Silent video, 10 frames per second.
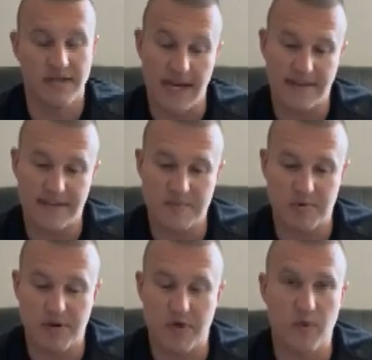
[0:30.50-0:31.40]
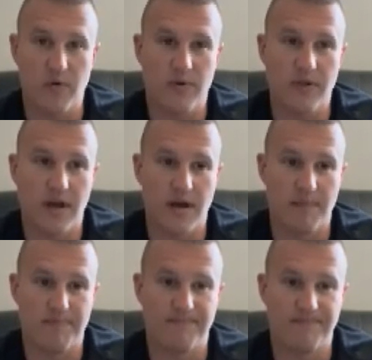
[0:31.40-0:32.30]
Yeah, I think it's pretty cool.
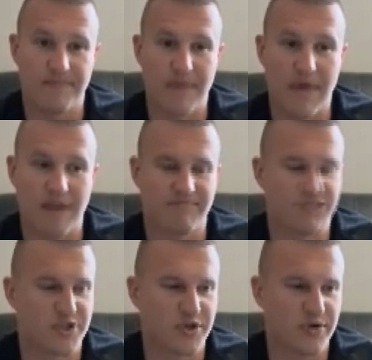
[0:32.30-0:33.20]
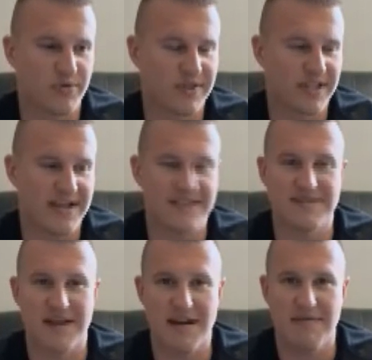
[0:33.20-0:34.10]
Um, not sure when the last
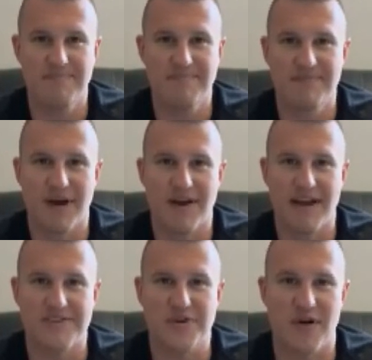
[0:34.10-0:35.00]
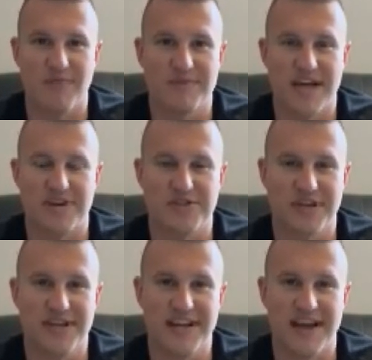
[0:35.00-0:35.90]
time uh, NASCAR was
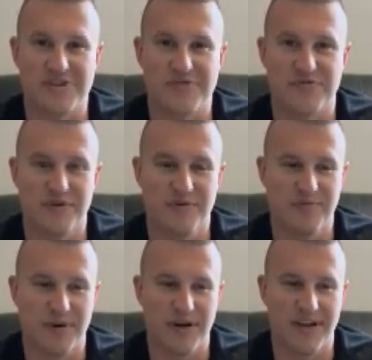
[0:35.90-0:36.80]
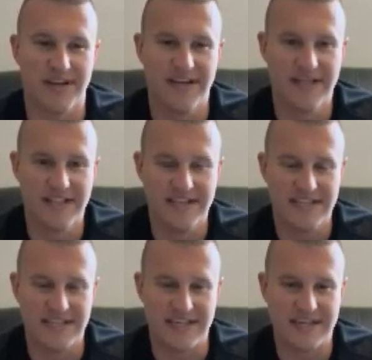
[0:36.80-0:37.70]
actually in Nashville, but
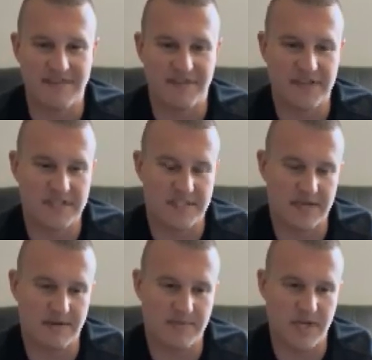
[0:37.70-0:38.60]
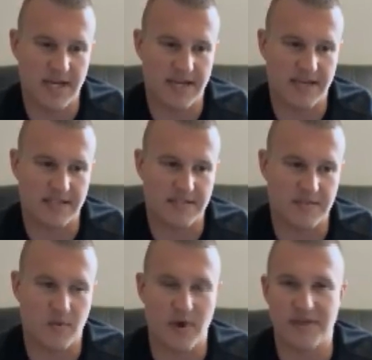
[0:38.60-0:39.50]
it definitely seems like
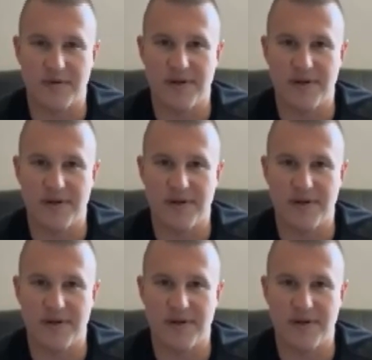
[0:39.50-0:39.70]
it's quite the